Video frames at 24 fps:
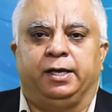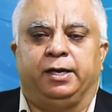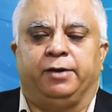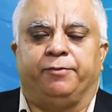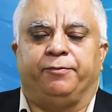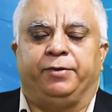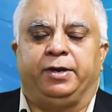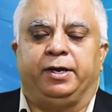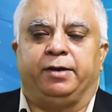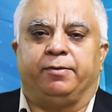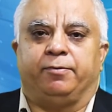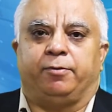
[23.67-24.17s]

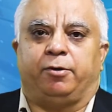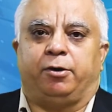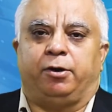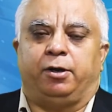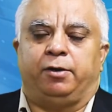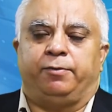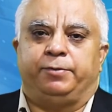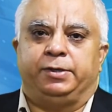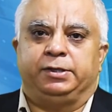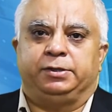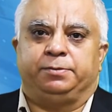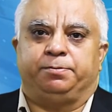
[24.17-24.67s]
We
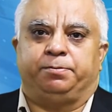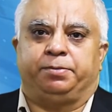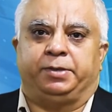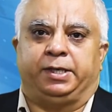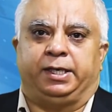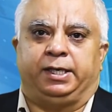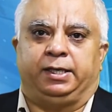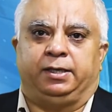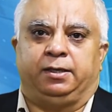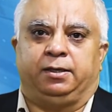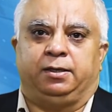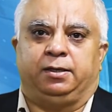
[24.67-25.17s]
always
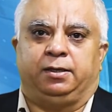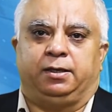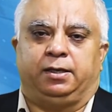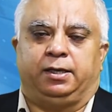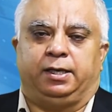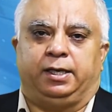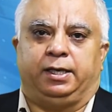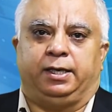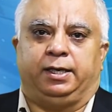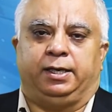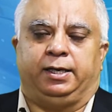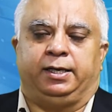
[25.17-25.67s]
bring
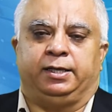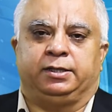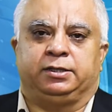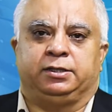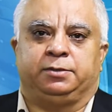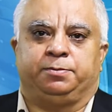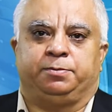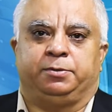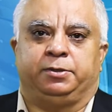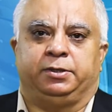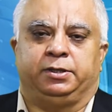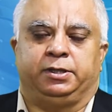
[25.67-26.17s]
a
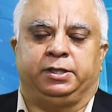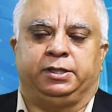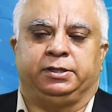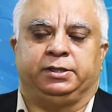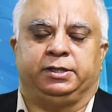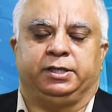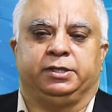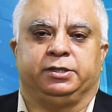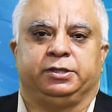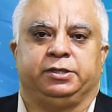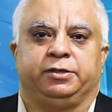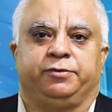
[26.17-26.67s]
expertise
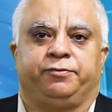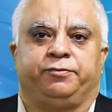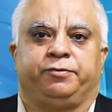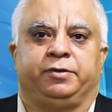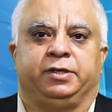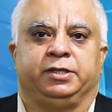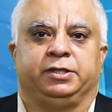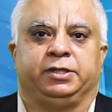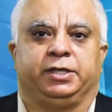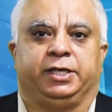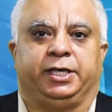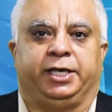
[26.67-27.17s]
in
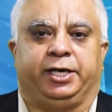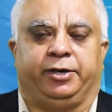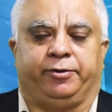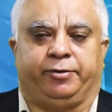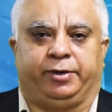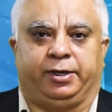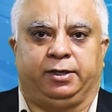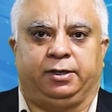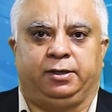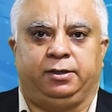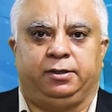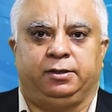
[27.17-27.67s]
different
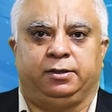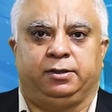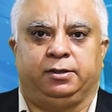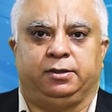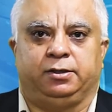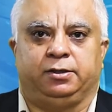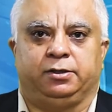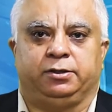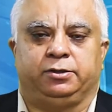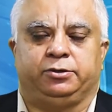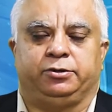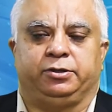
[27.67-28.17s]
area
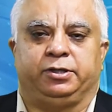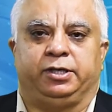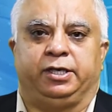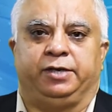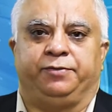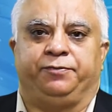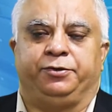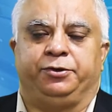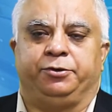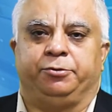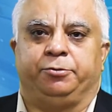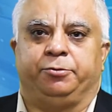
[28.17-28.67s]
to
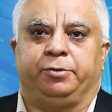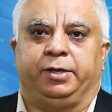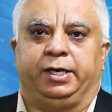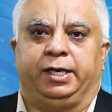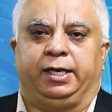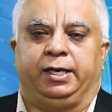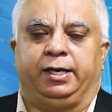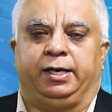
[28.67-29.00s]
give you